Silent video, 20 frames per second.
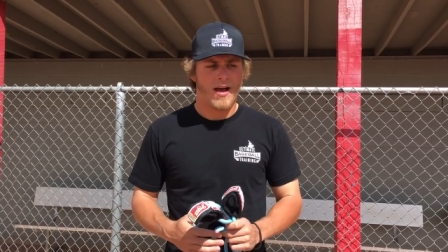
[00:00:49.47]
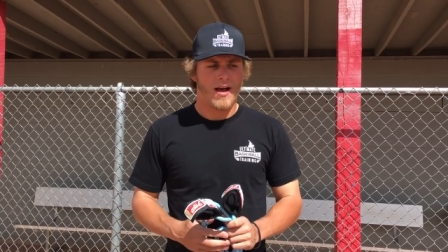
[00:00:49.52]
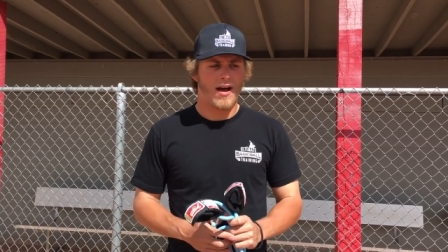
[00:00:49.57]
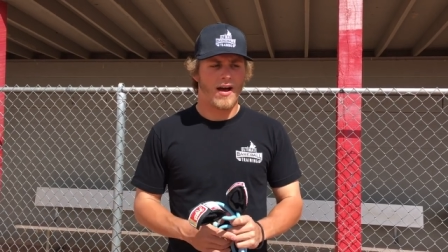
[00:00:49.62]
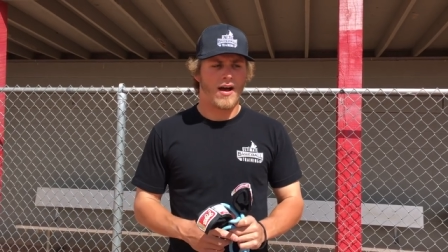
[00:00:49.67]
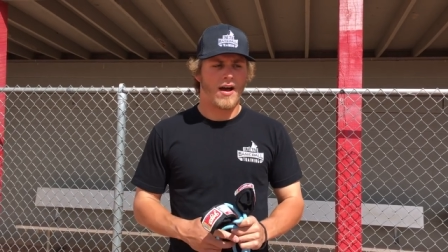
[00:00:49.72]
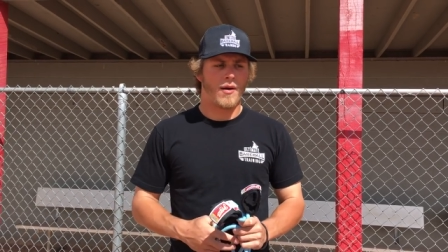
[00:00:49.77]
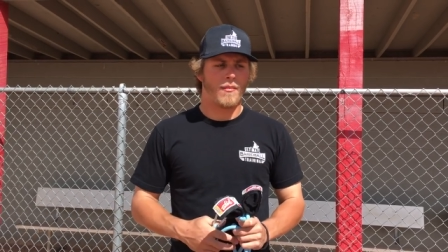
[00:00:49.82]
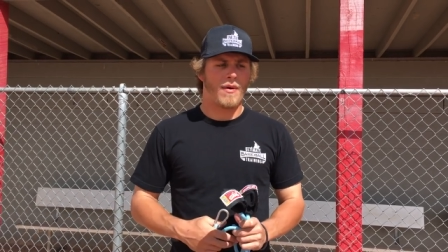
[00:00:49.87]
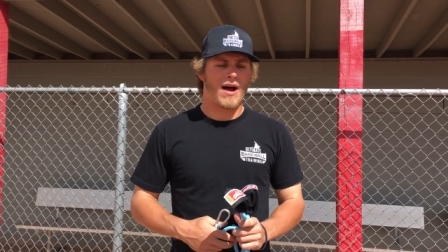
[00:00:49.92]

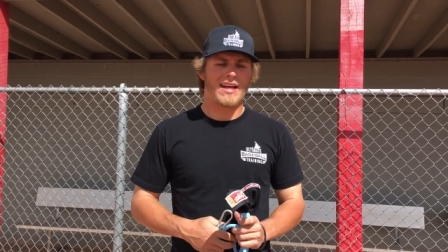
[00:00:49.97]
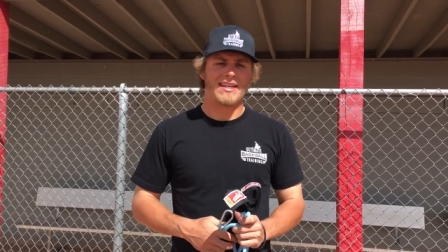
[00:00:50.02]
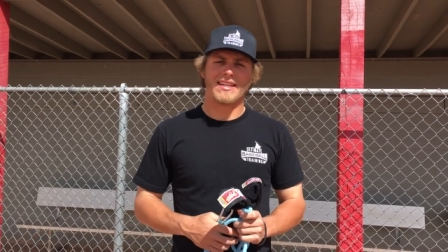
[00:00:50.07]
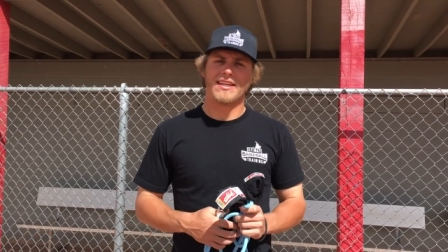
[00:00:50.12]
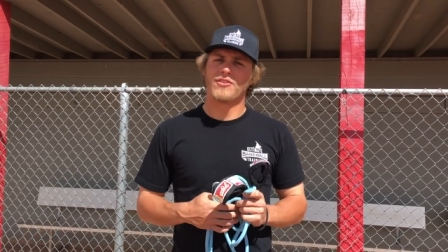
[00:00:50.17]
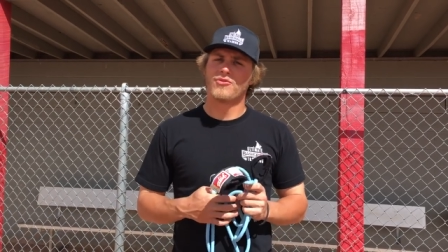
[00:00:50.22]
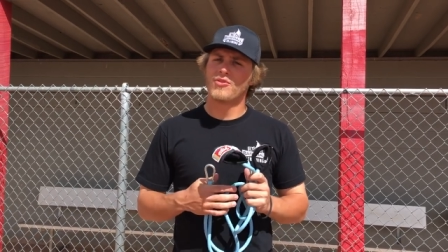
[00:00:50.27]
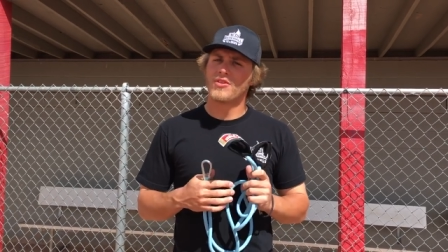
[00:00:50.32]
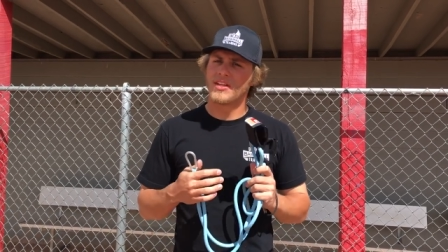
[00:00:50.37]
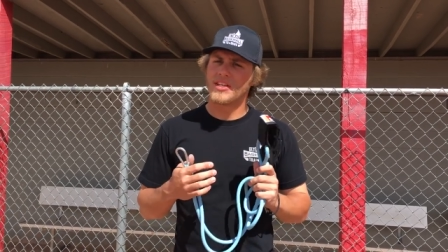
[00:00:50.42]
Um, I
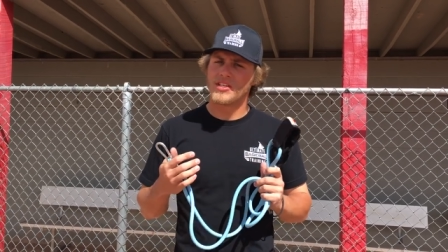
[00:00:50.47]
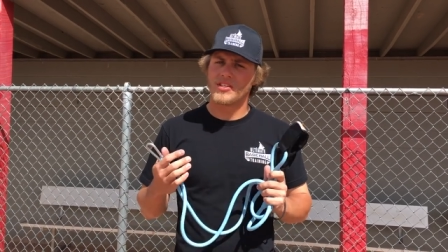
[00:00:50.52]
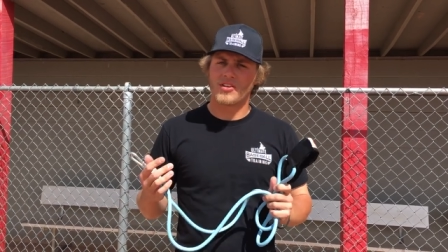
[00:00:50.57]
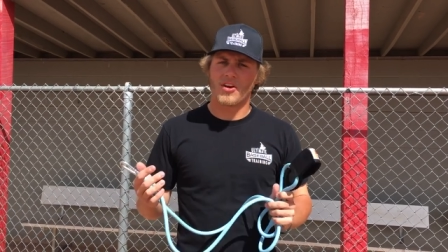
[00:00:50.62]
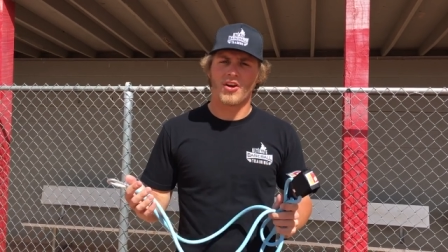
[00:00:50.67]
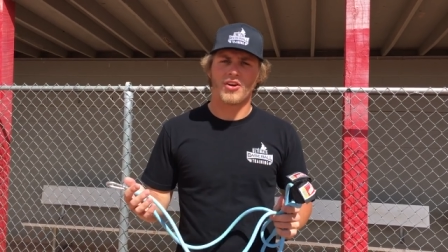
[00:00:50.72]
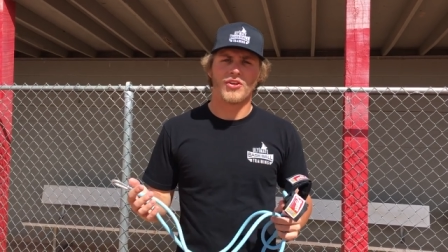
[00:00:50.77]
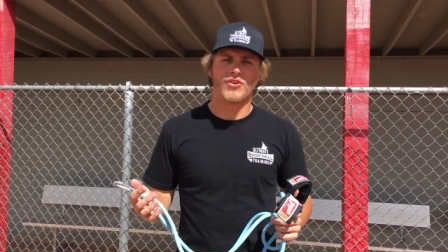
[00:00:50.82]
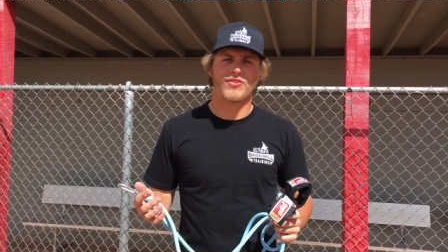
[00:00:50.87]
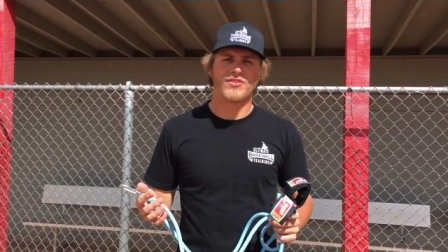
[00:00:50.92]
didn't really
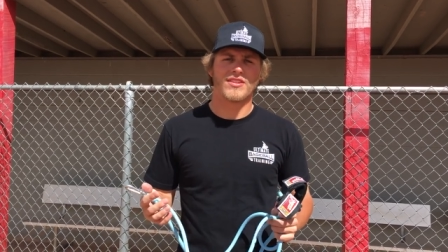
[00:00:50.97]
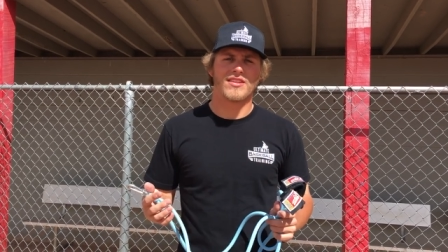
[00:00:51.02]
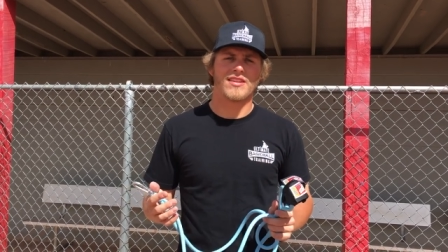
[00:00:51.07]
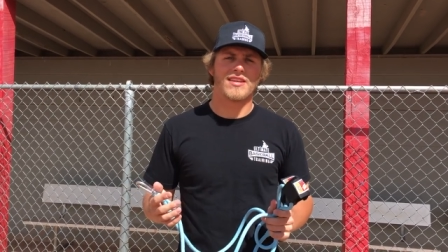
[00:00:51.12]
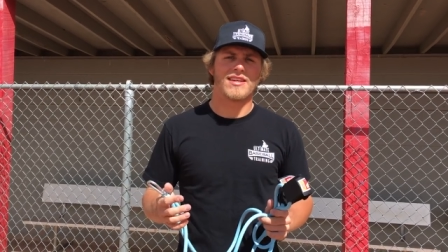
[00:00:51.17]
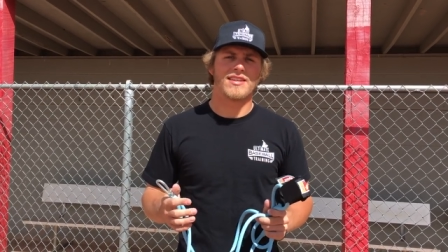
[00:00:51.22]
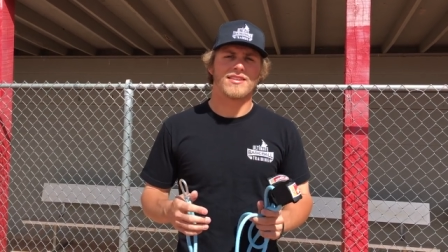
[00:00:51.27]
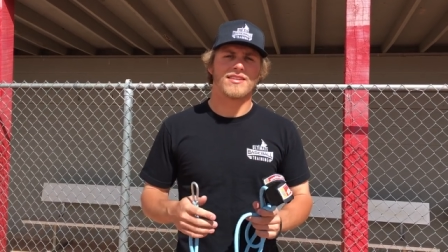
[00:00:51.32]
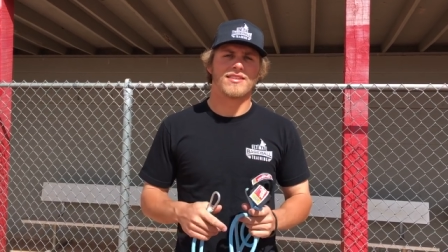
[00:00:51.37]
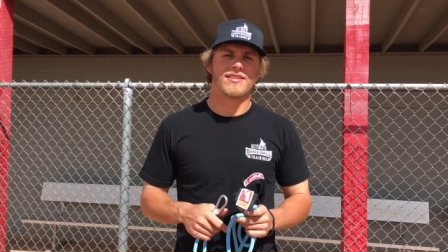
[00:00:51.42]
start using
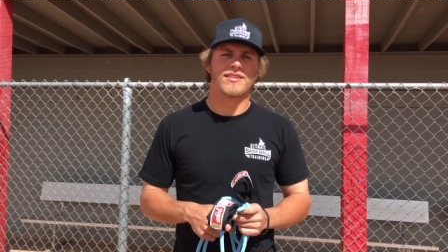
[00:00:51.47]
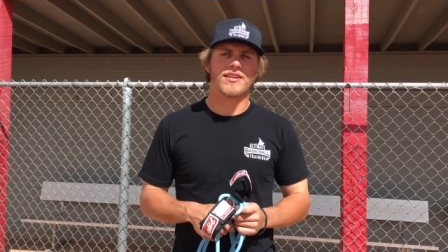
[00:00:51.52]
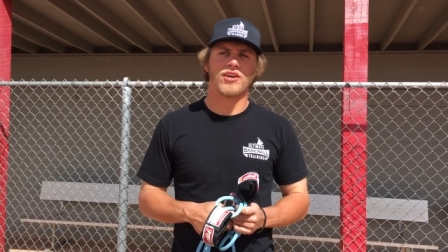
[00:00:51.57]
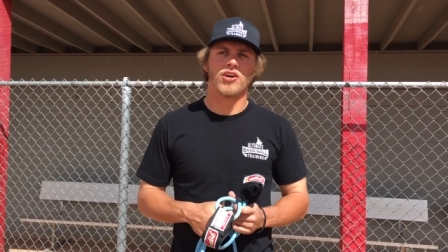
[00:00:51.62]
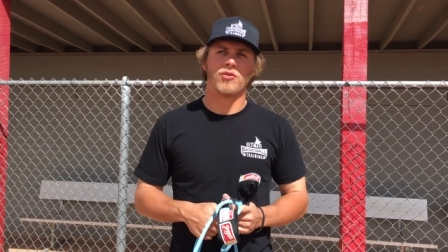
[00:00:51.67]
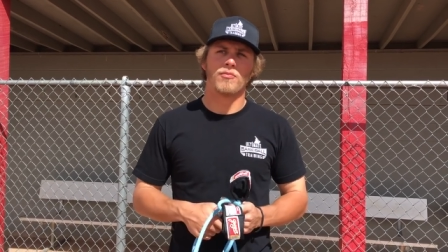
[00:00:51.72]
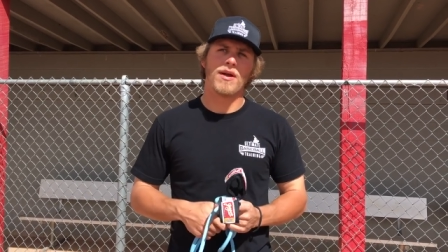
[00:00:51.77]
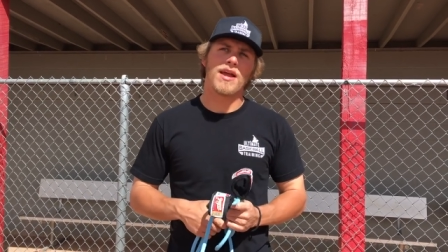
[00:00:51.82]
these until